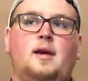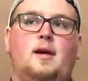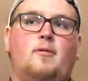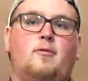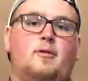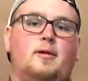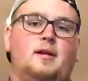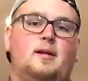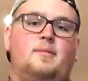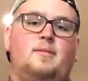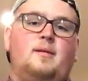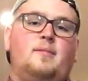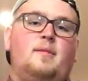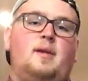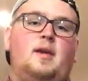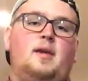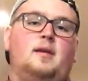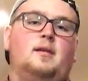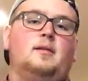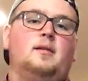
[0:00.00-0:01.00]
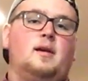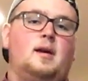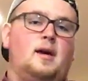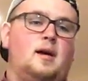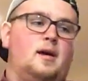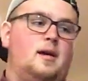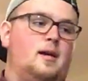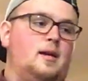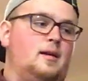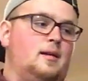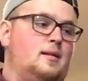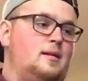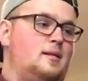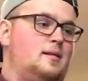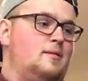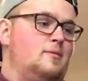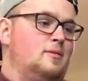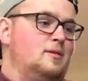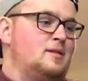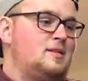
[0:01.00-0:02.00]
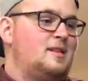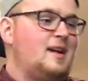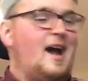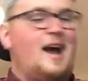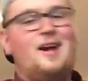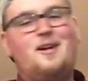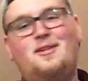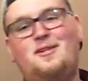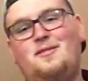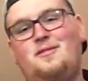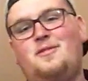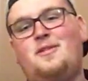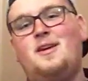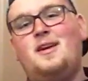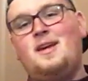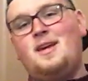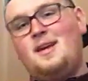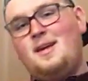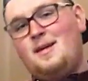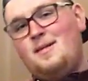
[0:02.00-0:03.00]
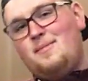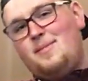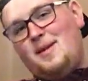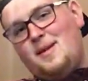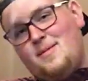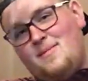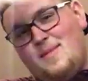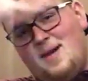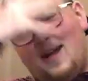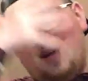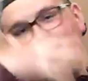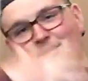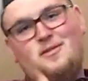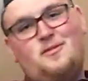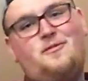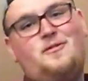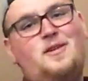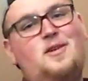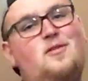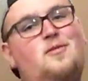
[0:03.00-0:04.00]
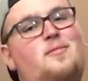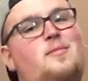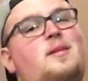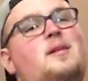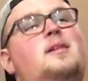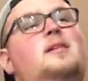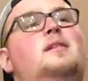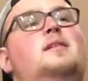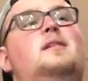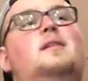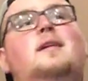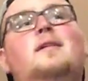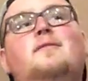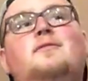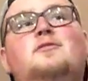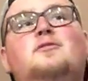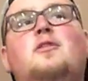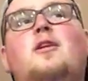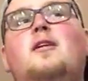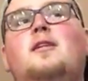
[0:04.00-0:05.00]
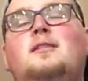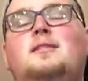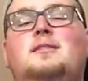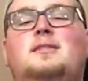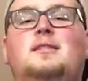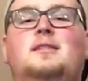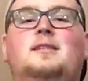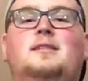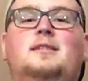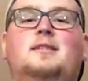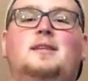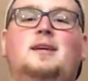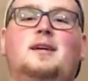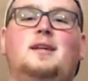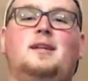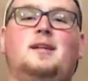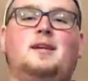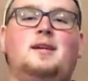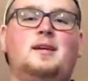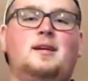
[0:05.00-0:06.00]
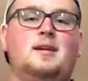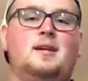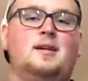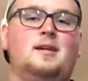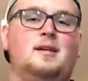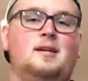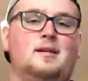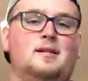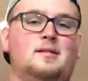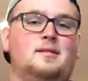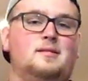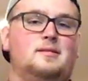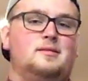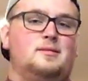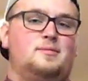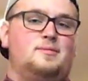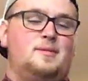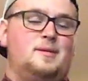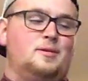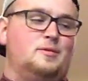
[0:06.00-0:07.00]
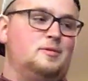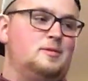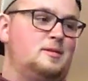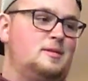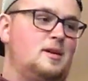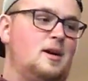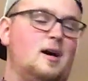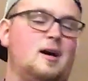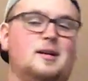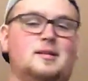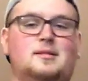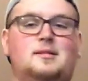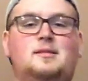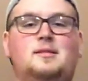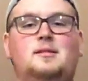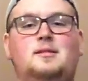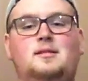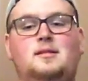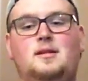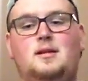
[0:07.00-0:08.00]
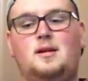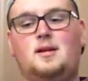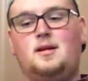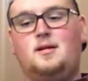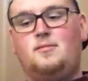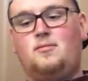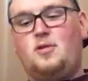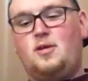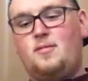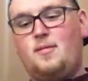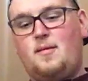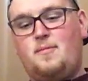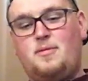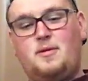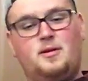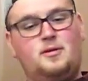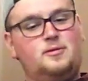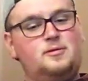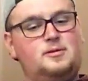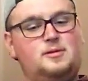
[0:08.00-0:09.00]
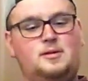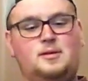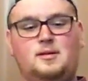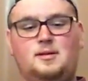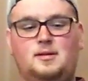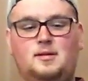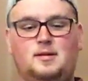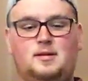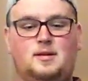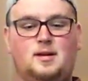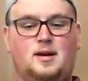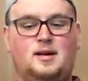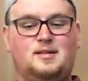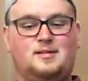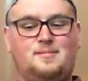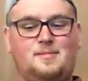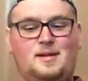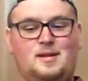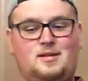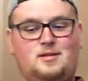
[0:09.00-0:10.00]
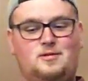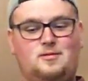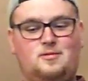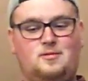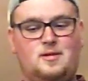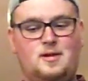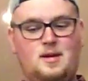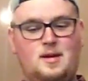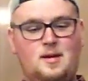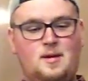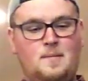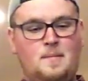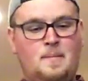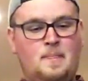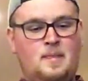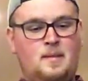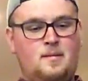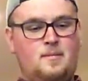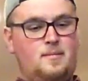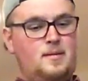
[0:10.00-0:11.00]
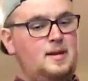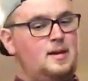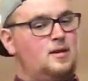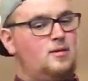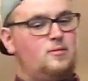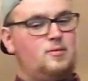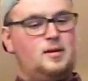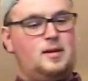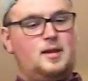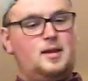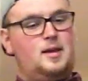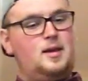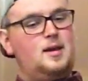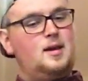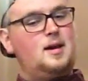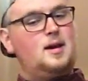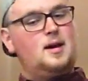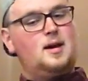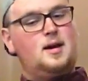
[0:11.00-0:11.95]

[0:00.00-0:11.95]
I wanted to be me. I was tired of being behind the film of drugs that those pills caused. One of my pills caused me to be in a really,